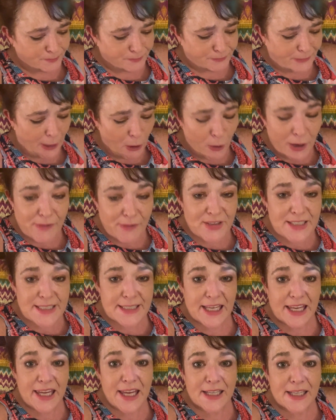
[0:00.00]
they don't even
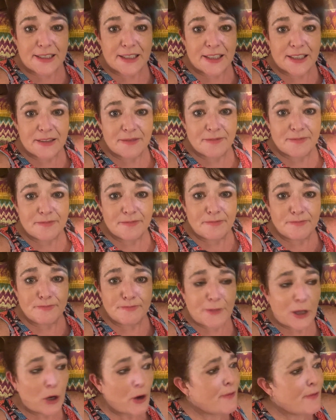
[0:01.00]
see it.
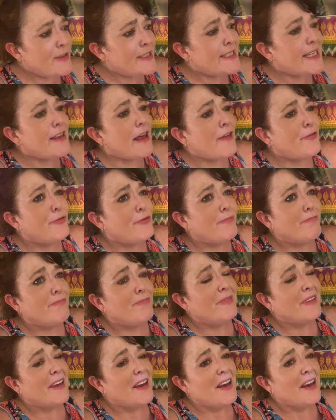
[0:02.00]
They don't even see that
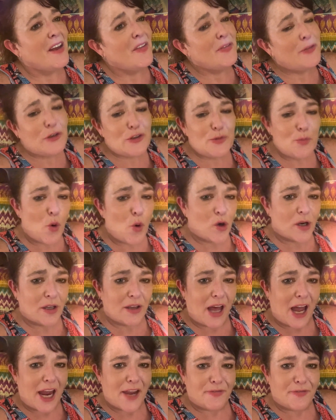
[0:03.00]
there's more to
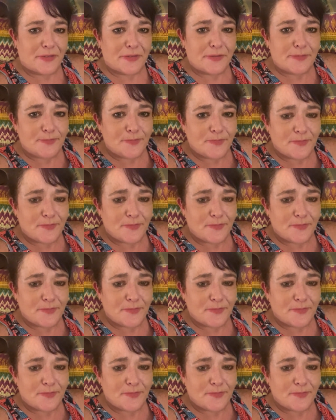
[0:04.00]
life.